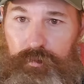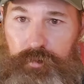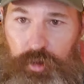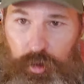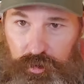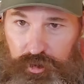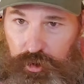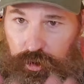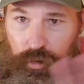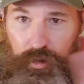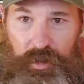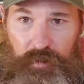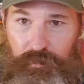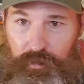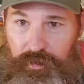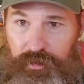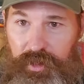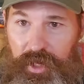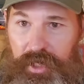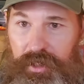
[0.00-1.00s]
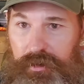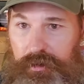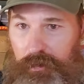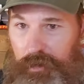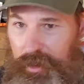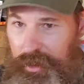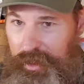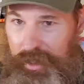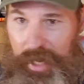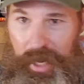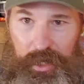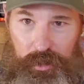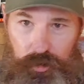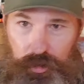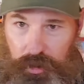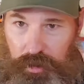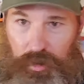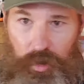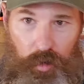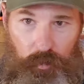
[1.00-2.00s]
So it's two different things.
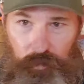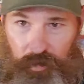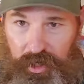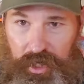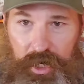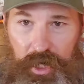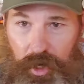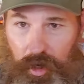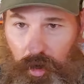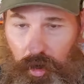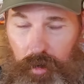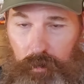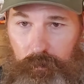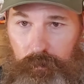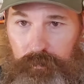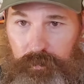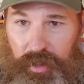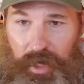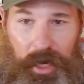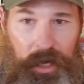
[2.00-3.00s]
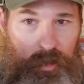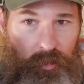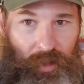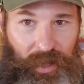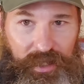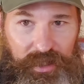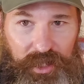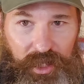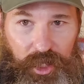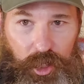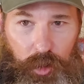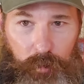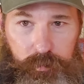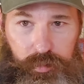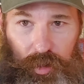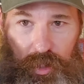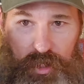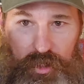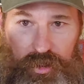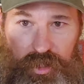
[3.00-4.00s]
Litigation over here, kind of like the
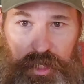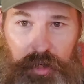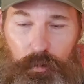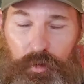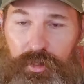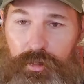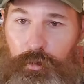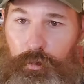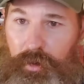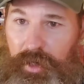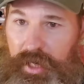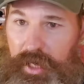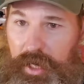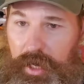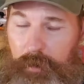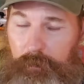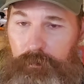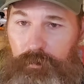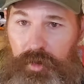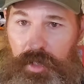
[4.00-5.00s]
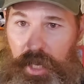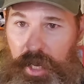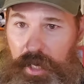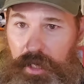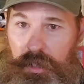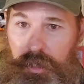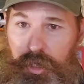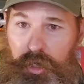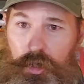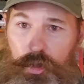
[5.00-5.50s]
earplug thing with 3M, okay?